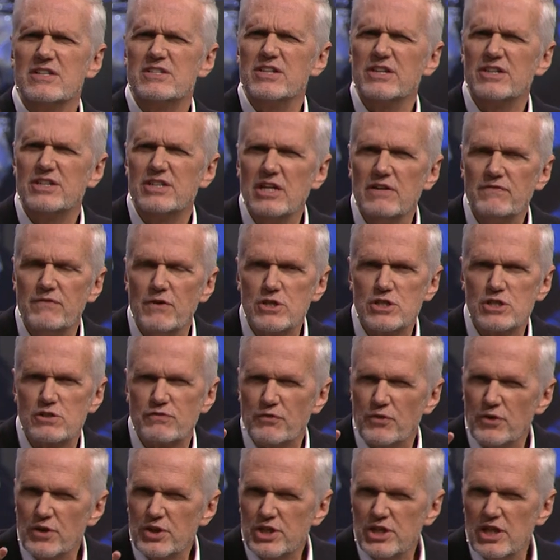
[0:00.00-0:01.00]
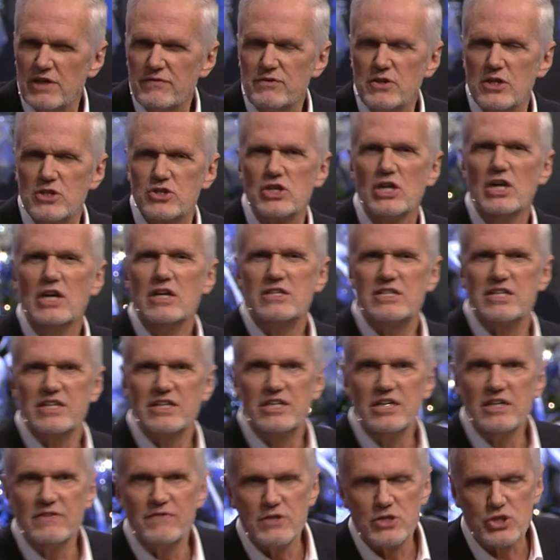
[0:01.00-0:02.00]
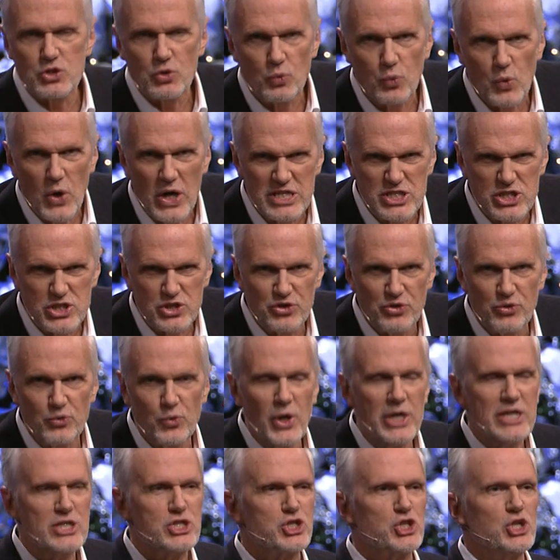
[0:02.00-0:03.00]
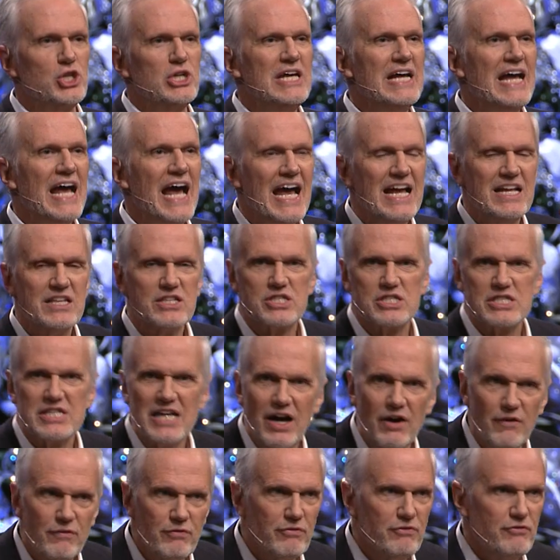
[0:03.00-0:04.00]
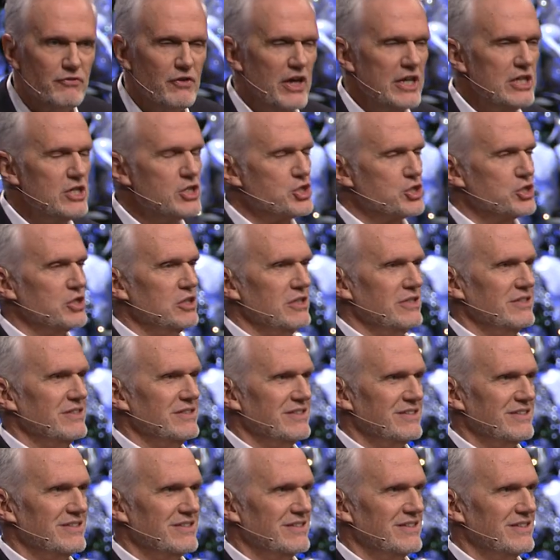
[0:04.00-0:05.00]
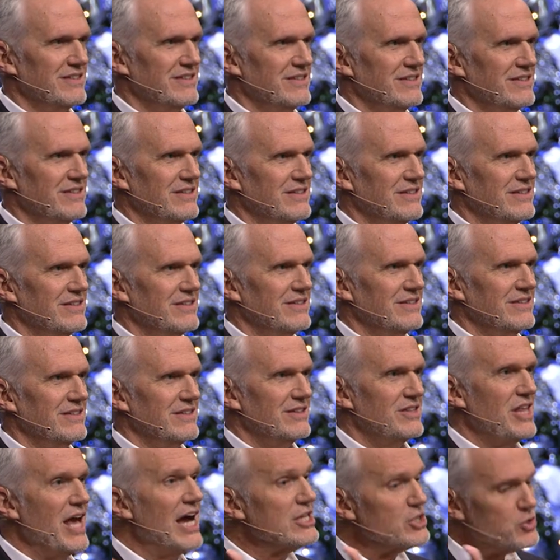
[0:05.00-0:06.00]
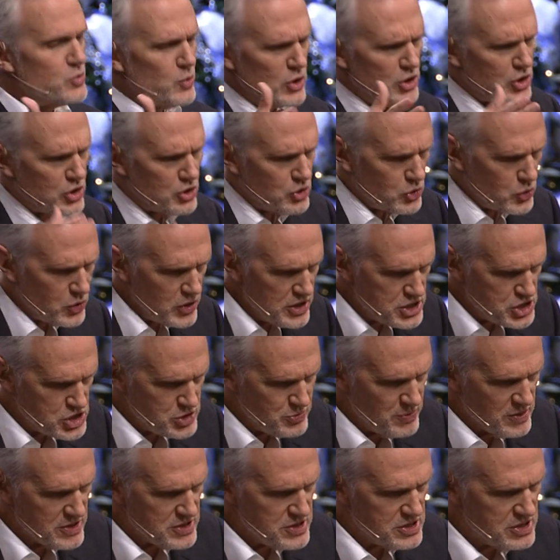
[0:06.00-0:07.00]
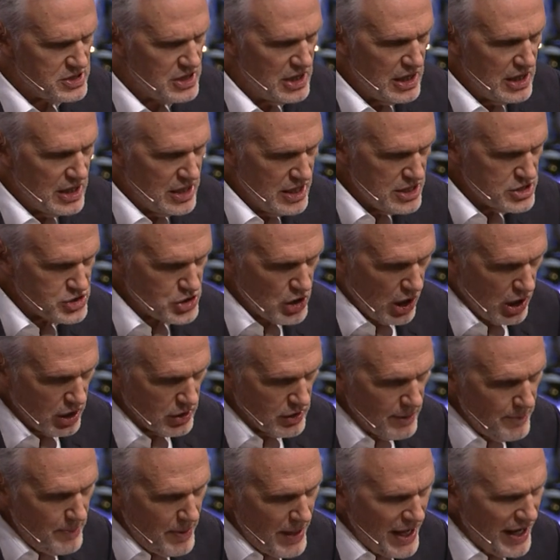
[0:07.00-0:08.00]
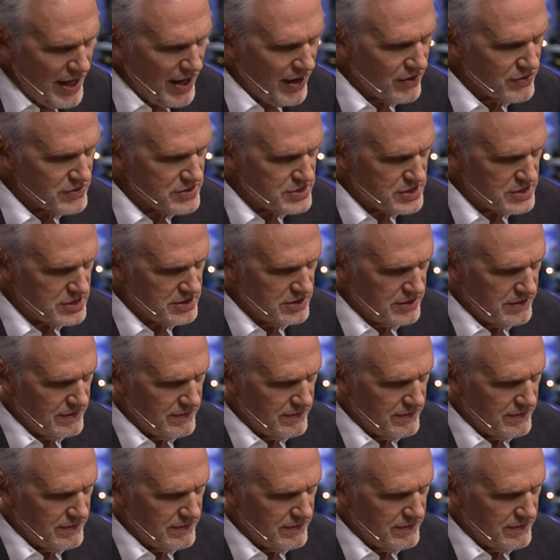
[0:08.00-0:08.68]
to give us forgiveness, to give us restoration and salvation. That's what Christmas is all about.